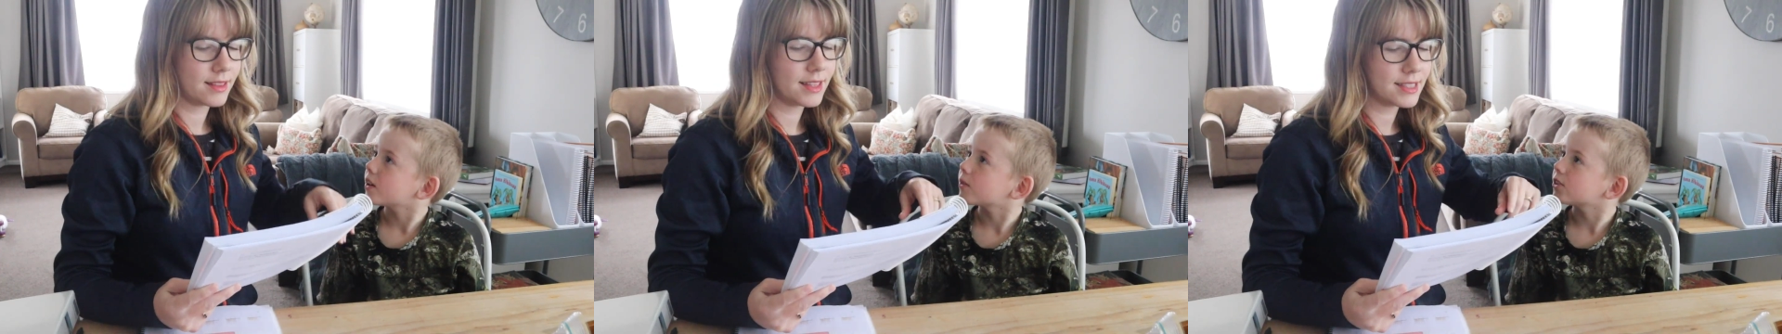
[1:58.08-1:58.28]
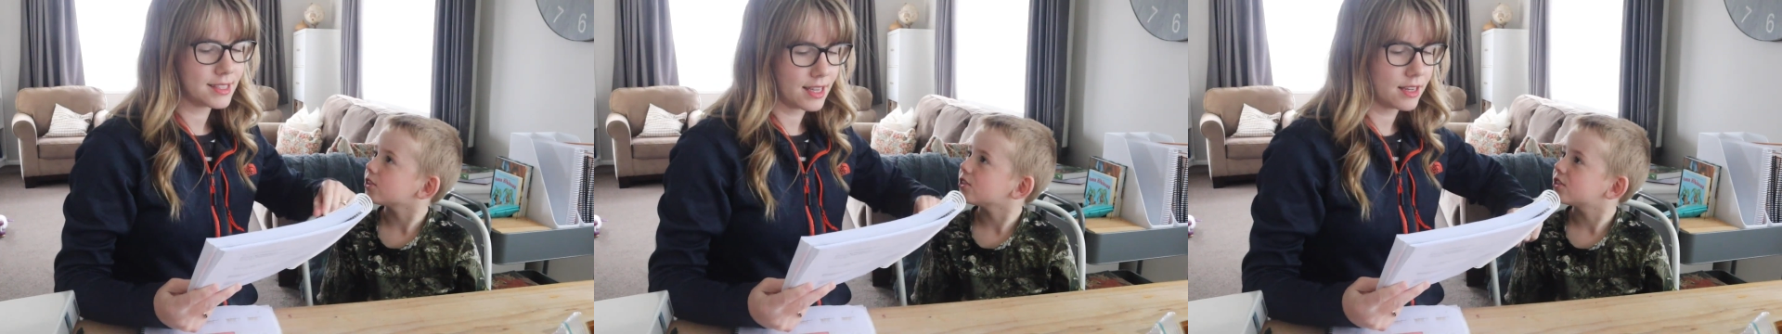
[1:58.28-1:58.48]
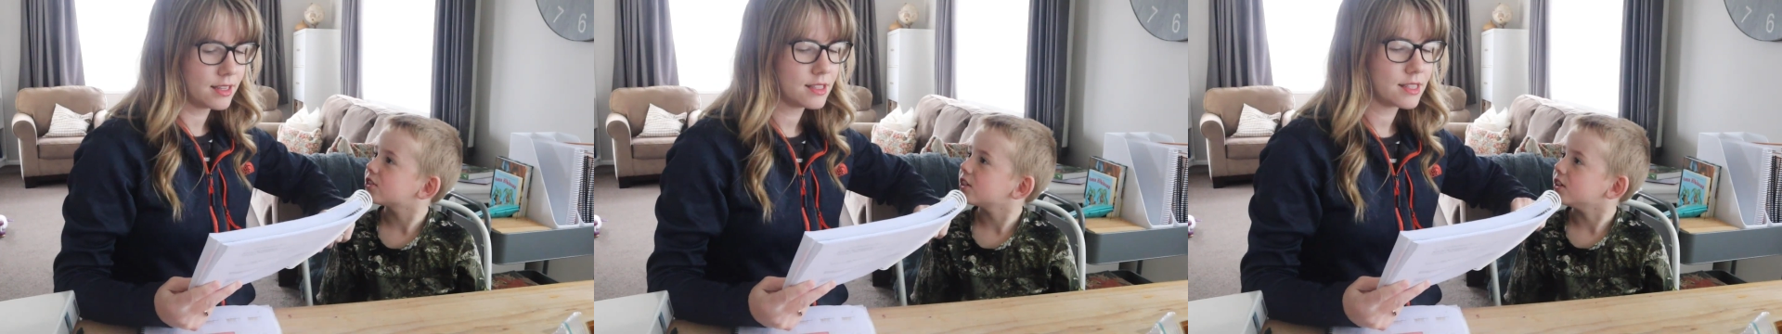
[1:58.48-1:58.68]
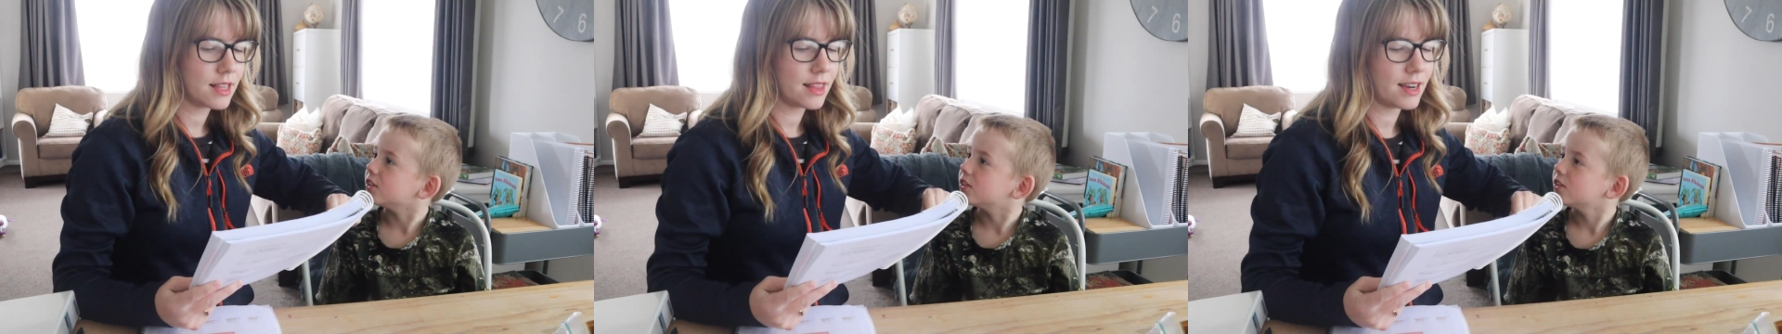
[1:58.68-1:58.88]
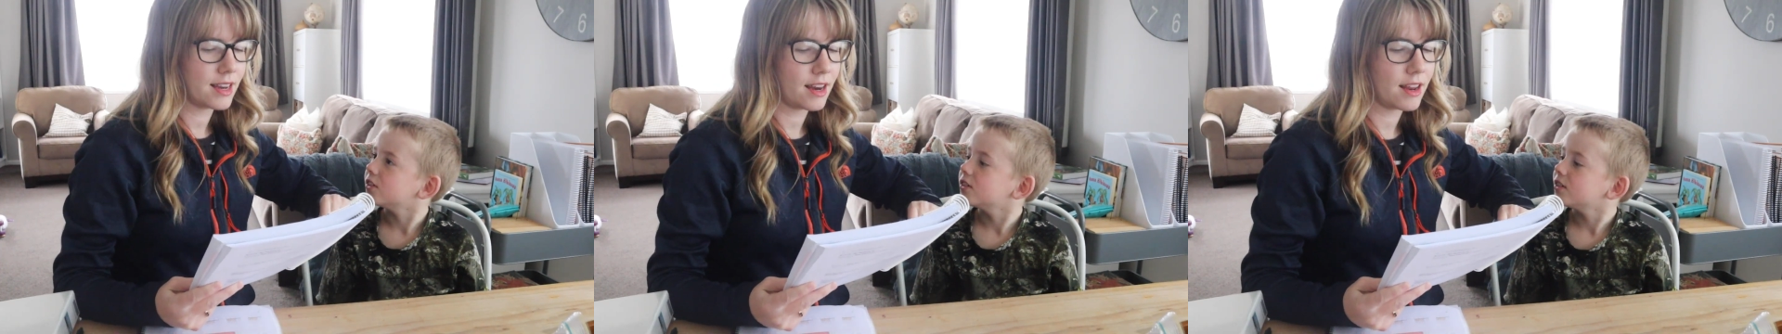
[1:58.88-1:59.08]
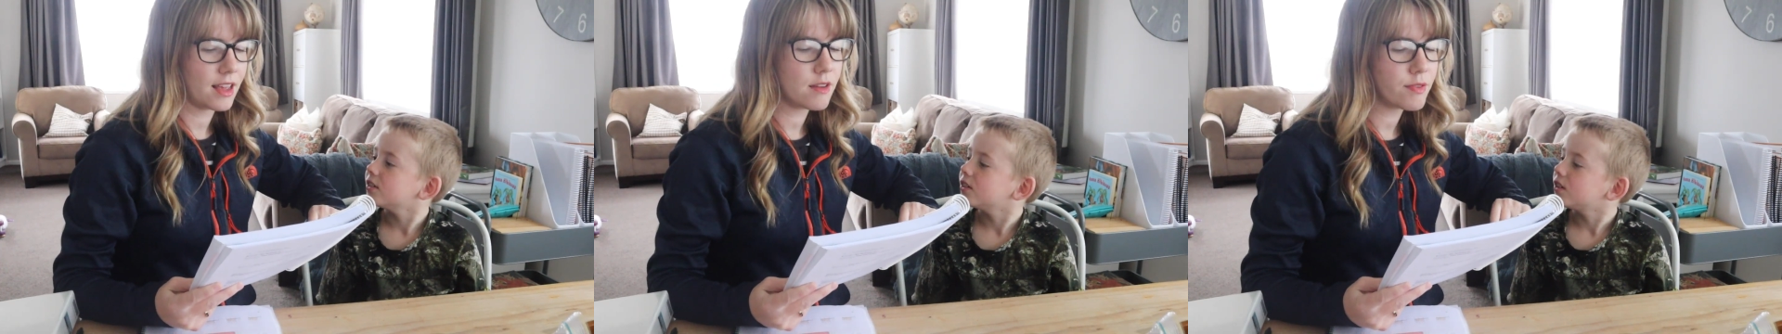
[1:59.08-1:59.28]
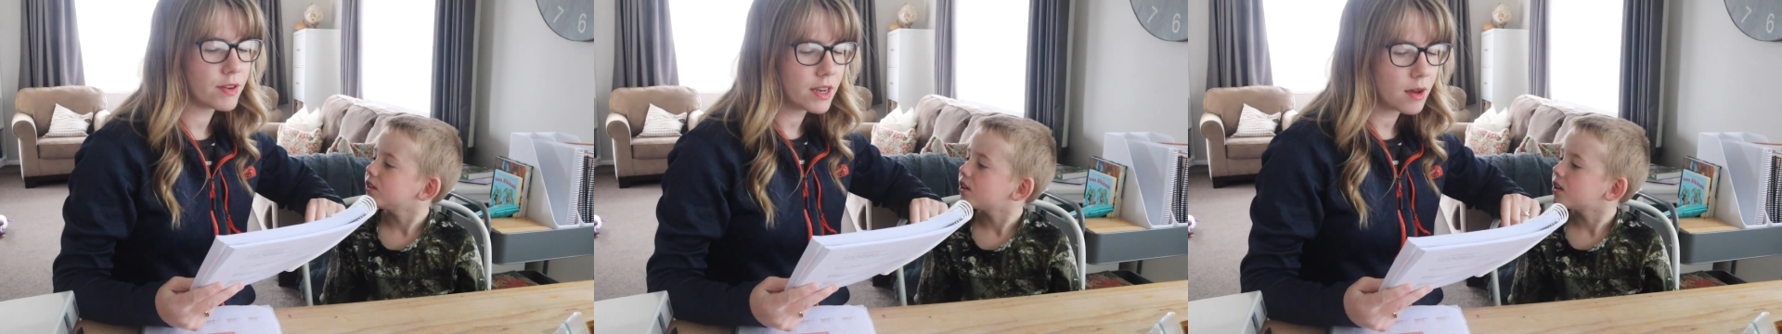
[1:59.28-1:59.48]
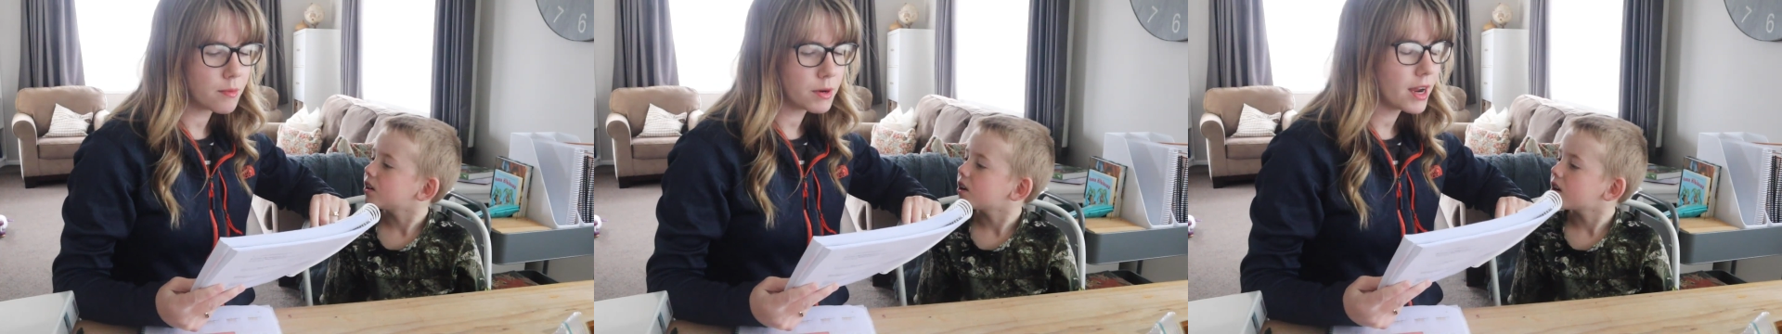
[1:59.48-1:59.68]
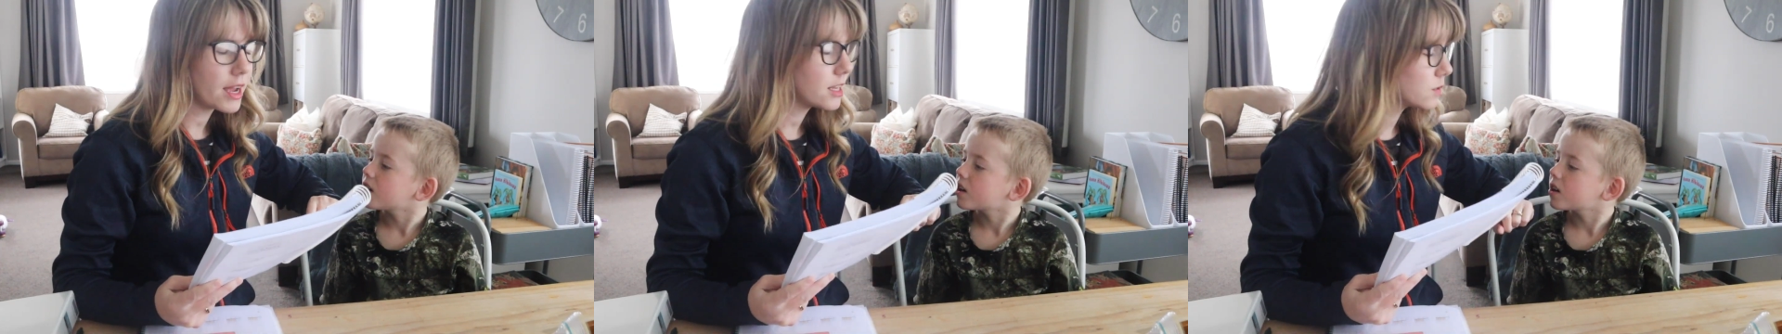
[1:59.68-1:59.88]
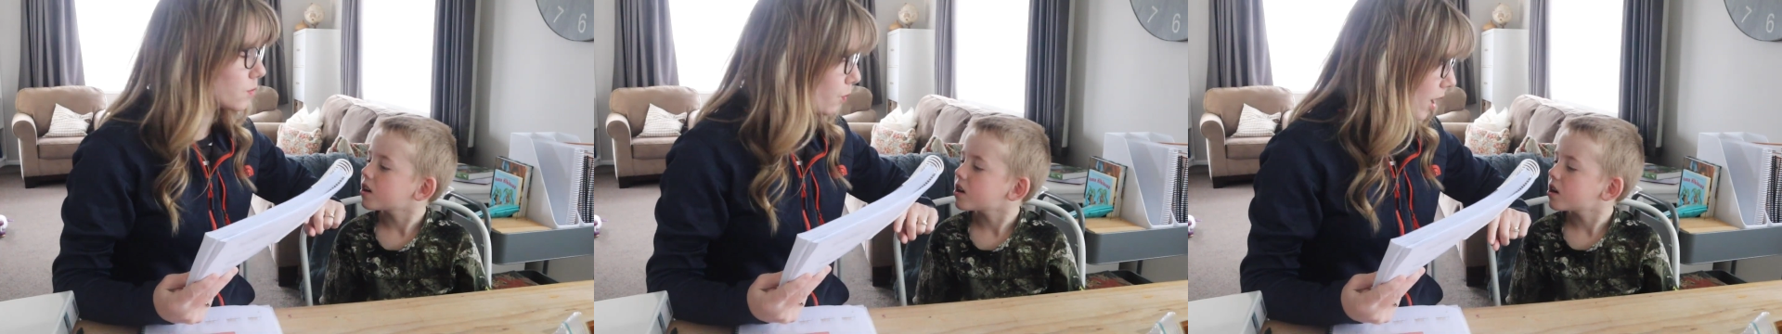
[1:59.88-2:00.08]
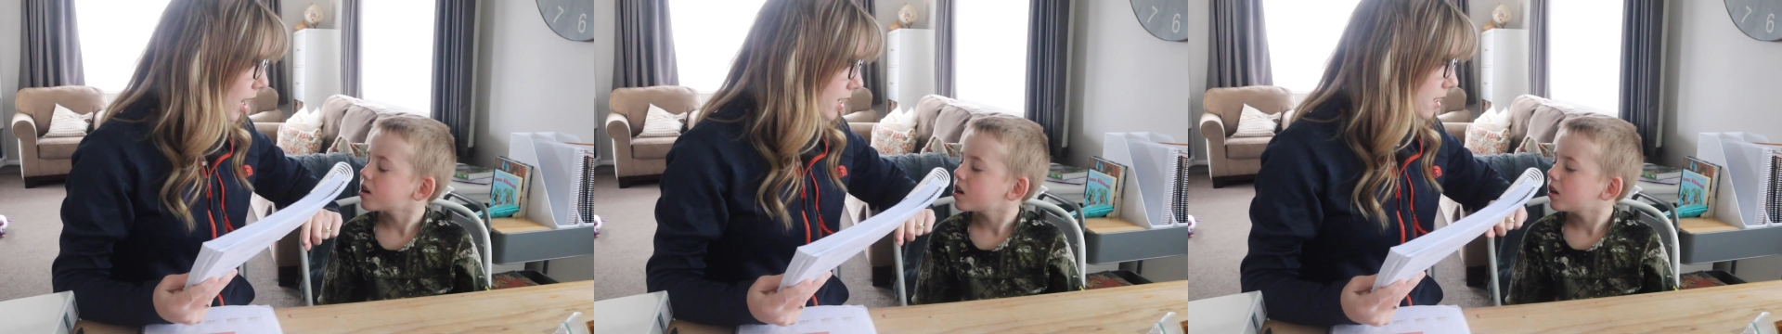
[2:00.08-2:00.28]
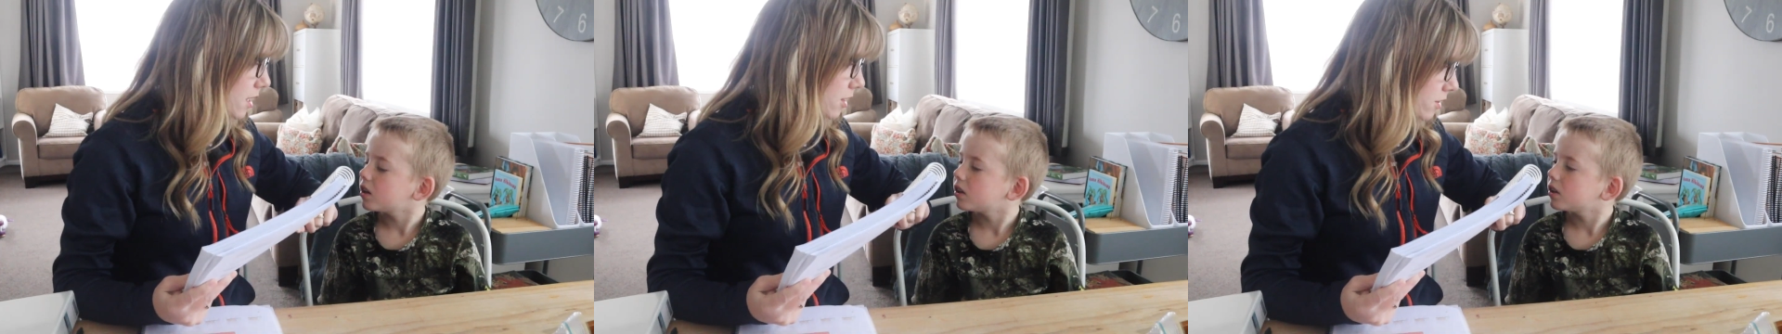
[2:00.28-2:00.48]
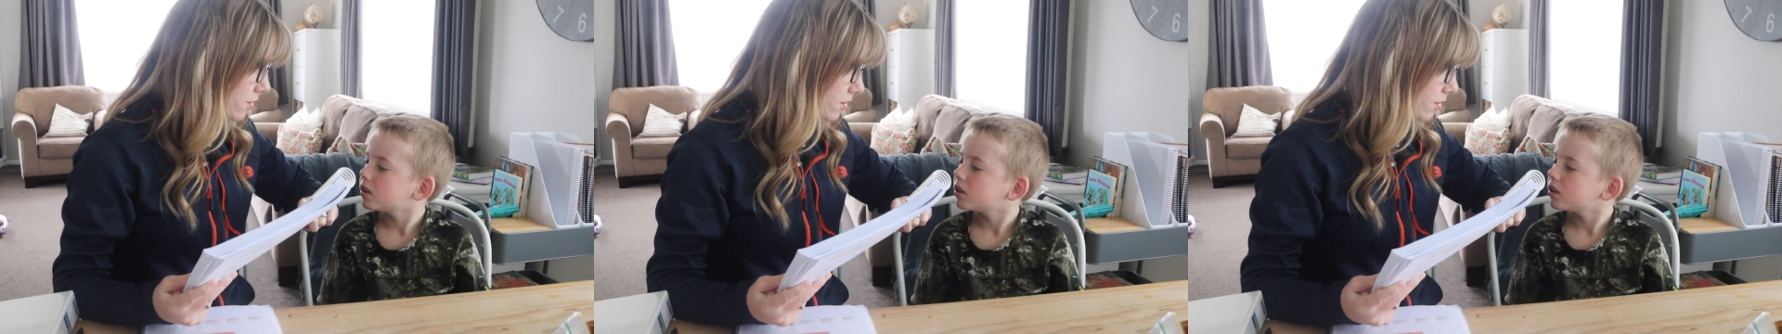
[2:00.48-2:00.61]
Speaker 1: Okay, listen, say that again. If a number has 1,